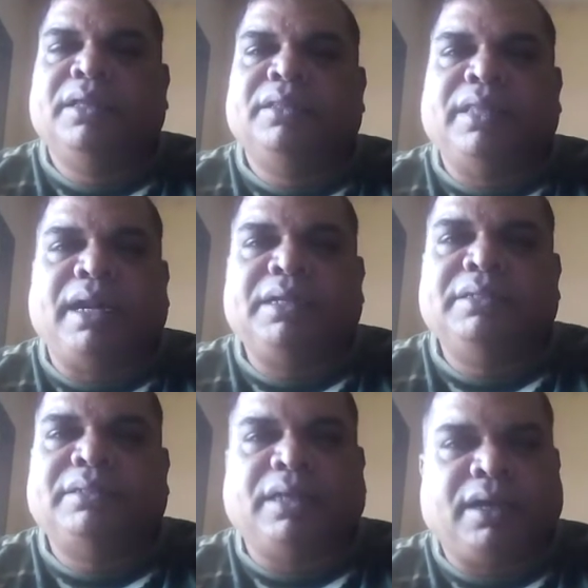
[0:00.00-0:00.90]
That
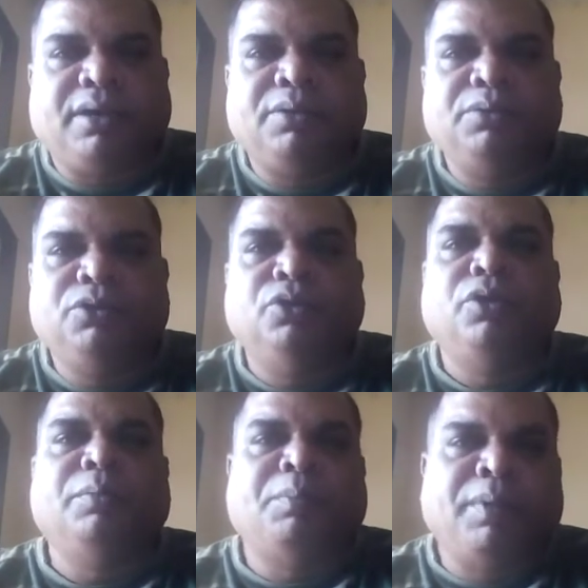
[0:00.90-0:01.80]
is how you
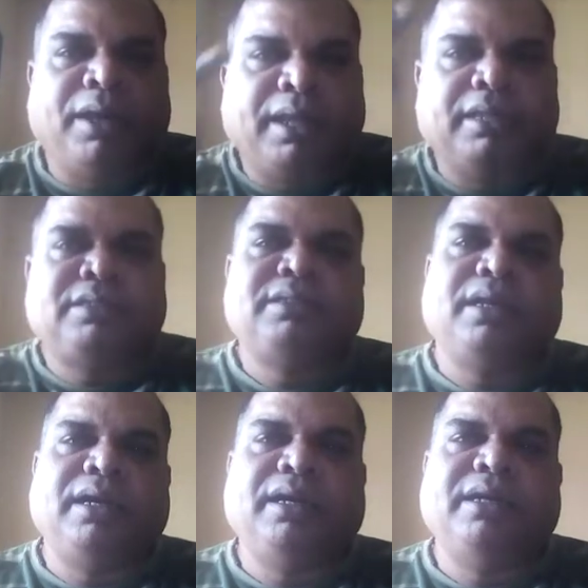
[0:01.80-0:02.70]
replace
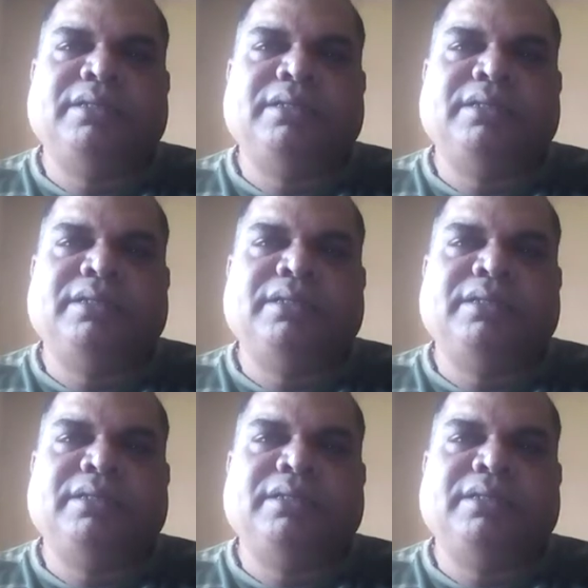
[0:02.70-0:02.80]
an